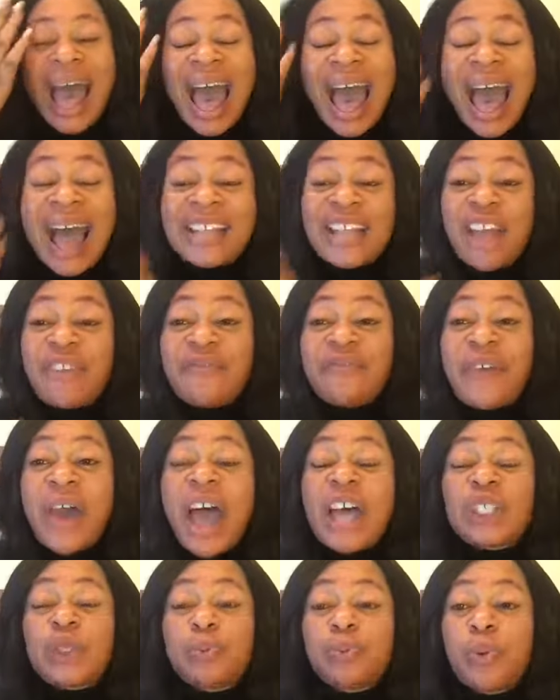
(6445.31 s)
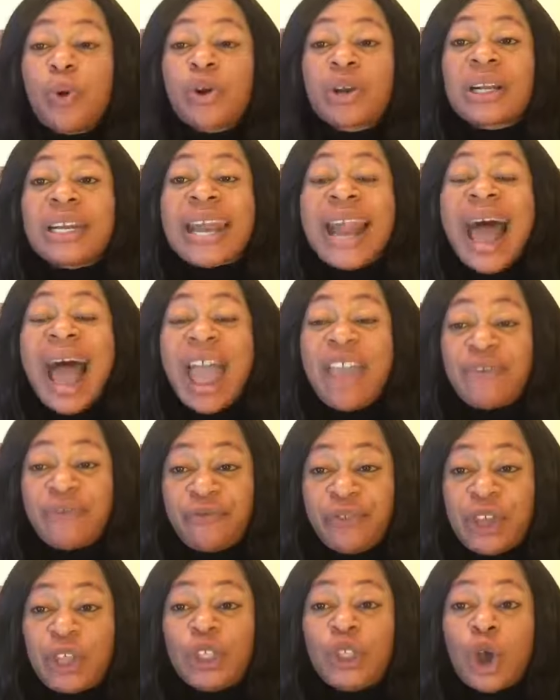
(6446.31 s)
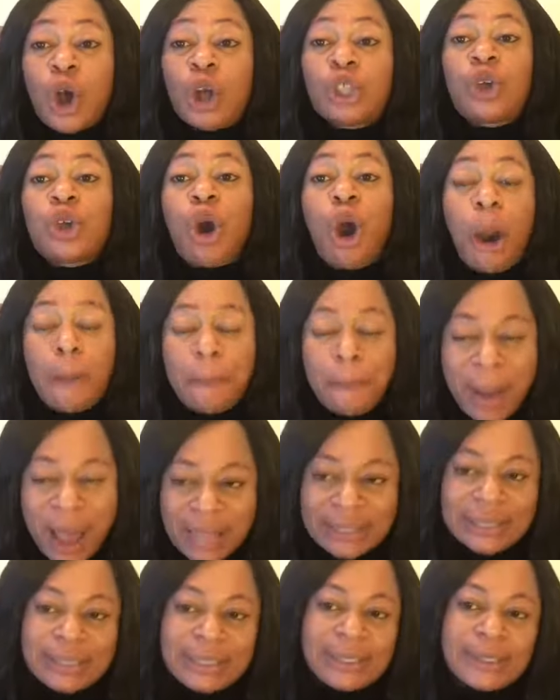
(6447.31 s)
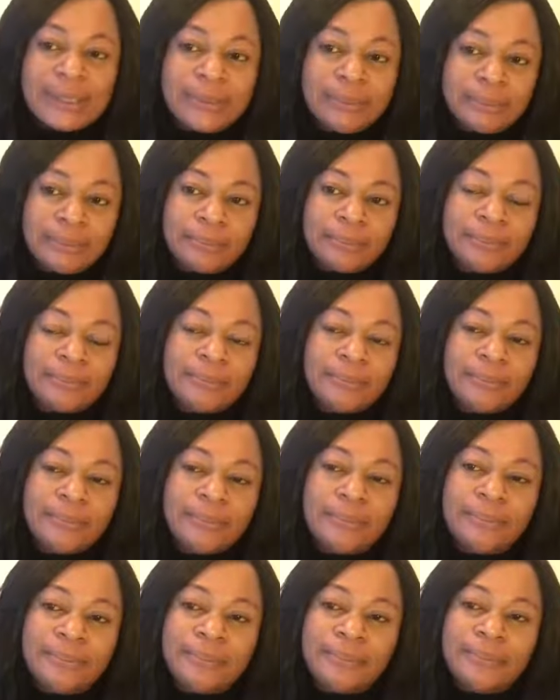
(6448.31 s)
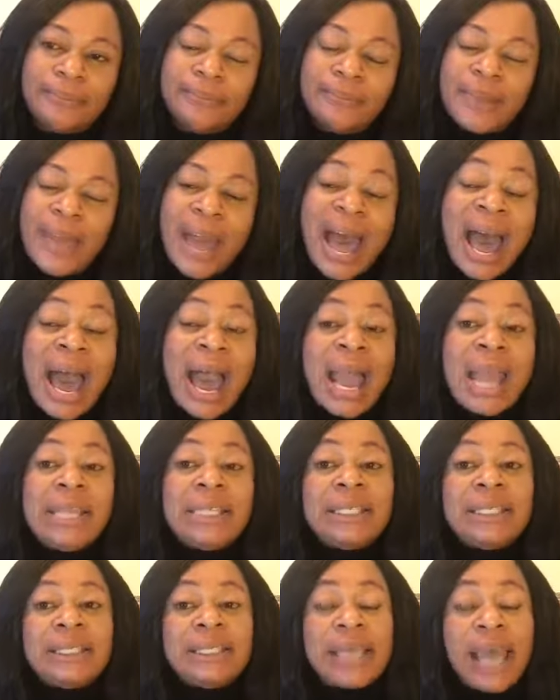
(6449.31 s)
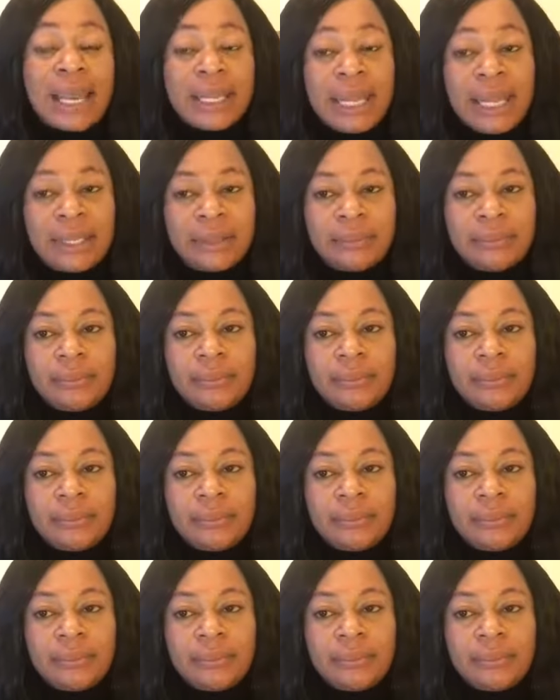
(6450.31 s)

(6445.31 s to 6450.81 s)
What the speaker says: are the Facebook live videos hoppers. I said it.